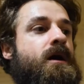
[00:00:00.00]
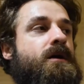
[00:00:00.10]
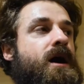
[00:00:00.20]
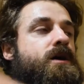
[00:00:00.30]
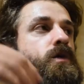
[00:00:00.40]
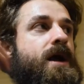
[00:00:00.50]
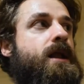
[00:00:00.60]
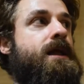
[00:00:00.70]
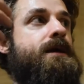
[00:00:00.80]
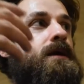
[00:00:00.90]
I
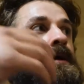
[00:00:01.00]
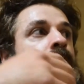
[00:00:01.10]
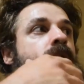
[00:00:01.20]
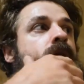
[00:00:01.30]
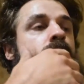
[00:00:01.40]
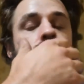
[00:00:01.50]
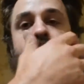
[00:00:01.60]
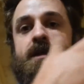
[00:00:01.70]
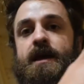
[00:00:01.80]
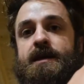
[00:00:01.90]
quickly,
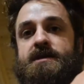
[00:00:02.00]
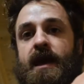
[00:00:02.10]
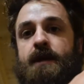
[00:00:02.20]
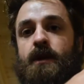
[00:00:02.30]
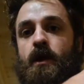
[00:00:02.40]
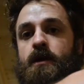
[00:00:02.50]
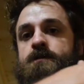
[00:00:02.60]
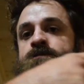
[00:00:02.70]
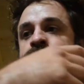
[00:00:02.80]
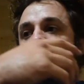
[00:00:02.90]
when the kids came
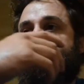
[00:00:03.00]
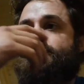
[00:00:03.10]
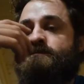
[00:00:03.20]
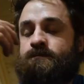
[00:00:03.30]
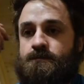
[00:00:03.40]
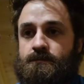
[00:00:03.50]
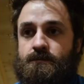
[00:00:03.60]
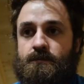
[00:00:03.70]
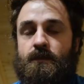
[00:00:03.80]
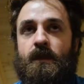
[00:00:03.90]
along,
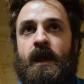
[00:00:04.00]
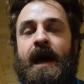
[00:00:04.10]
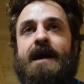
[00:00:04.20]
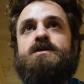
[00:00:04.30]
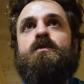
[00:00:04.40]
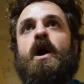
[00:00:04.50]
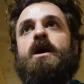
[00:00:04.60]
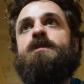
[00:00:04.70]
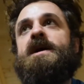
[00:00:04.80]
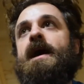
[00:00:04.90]
as
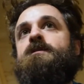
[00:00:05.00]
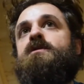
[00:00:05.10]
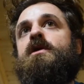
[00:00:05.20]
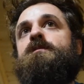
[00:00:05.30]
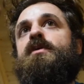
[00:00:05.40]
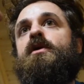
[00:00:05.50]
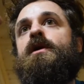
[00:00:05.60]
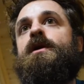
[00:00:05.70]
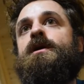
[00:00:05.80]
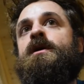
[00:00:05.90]
work became more
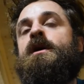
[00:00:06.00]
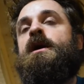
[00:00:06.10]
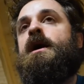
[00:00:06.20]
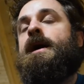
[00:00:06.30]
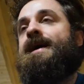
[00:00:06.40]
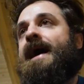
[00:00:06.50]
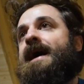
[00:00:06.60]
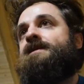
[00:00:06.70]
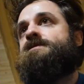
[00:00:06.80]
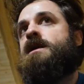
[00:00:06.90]
important
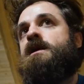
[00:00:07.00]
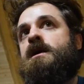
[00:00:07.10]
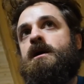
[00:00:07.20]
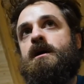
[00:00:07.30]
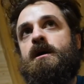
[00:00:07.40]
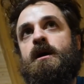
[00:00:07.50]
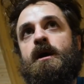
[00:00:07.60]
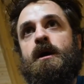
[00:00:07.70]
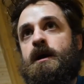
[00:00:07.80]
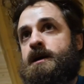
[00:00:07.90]
and
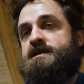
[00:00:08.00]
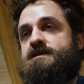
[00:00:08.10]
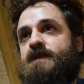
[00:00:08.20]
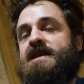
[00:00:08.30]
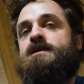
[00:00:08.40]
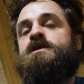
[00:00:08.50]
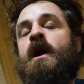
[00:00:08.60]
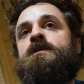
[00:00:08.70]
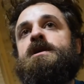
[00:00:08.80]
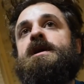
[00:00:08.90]
spending
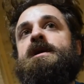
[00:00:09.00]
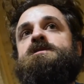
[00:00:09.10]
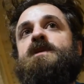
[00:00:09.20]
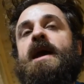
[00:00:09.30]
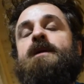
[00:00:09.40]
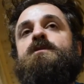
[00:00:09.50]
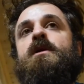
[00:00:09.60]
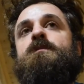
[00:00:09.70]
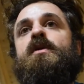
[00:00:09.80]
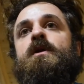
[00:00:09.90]
time with the kids became more
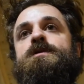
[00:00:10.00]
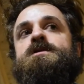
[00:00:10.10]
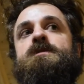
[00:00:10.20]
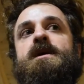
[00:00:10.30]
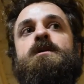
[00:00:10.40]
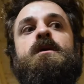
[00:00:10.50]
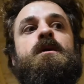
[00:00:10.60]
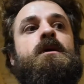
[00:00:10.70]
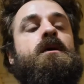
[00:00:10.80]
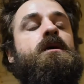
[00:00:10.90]
important to me,
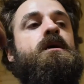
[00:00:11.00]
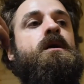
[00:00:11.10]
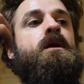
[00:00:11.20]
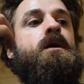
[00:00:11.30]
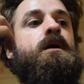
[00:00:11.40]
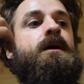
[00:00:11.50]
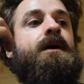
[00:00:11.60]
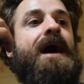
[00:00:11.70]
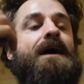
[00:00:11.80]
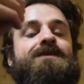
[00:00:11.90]

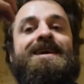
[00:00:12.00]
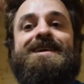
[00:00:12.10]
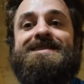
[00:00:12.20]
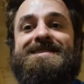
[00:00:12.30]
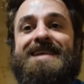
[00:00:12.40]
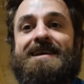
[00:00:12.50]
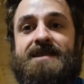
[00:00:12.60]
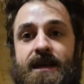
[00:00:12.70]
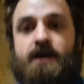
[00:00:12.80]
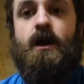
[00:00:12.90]
having an
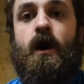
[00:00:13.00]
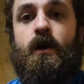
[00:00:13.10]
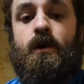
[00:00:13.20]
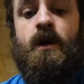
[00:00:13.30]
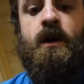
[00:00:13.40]
aesthetic goal,